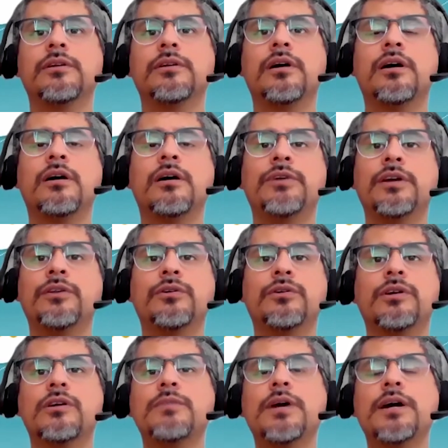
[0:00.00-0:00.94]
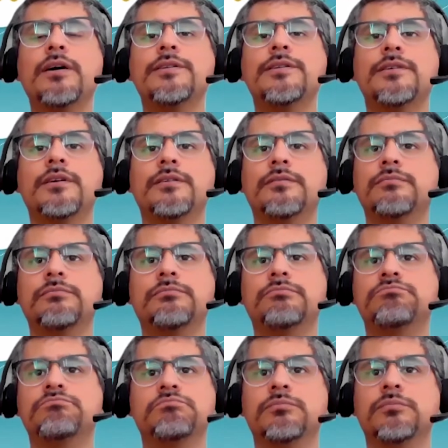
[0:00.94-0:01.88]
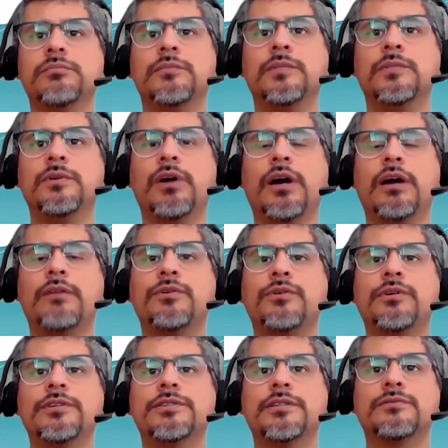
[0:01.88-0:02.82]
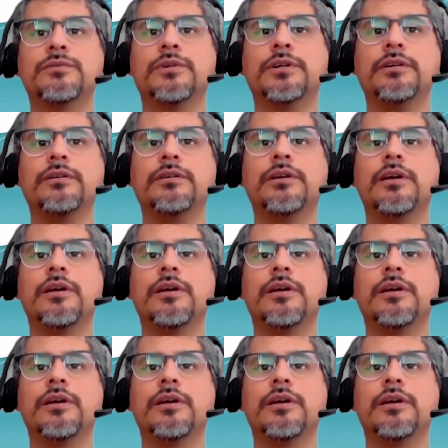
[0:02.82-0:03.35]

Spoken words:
via Docker commands, and you have your instance running.